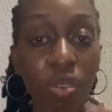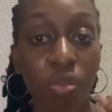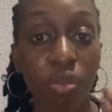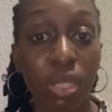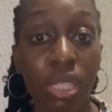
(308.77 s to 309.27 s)

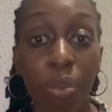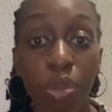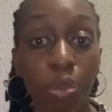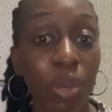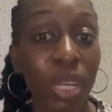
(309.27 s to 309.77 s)
foods they are
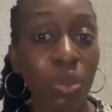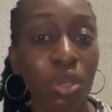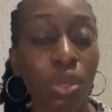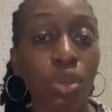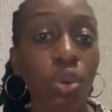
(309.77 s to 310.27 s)
prepared. We
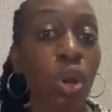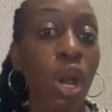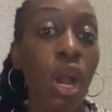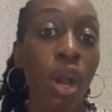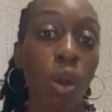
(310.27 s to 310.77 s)
don't know
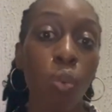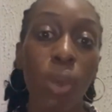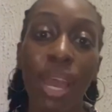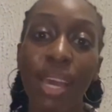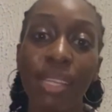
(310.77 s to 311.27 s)

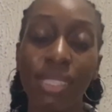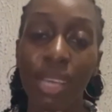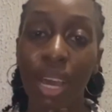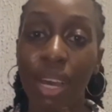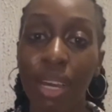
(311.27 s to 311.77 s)
where they
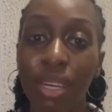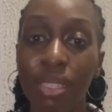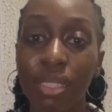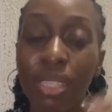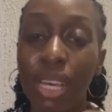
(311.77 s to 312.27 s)

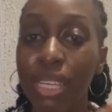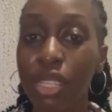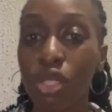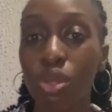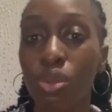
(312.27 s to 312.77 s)
are
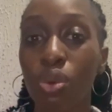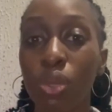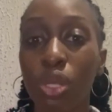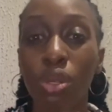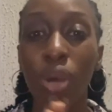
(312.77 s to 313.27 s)
taken to.
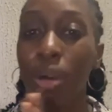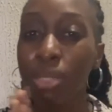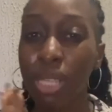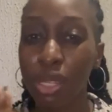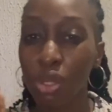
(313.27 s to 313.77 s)
We don't know how
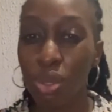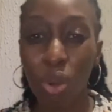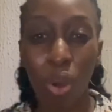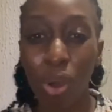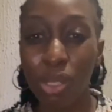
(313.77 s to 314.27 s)
they are
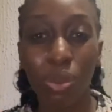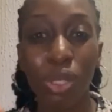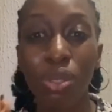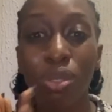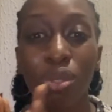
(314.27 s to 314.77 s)
stored. We
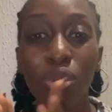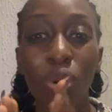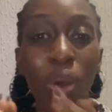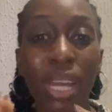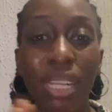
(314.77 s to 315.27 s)
don't
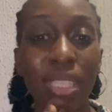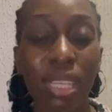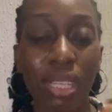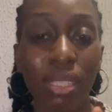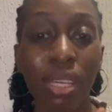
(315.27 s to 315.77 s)
know
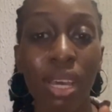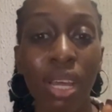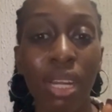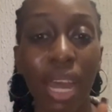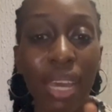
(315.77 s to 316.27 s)
anything,
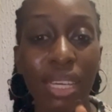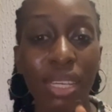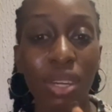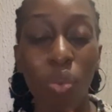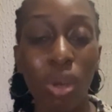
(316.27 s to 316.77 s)

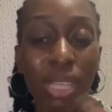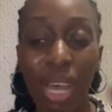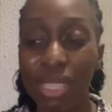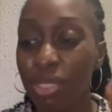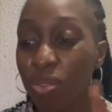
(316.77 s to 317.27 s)
like what
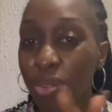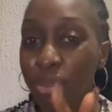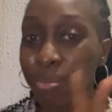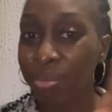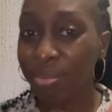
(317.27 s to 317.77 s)
has
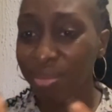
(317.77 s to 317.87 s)
even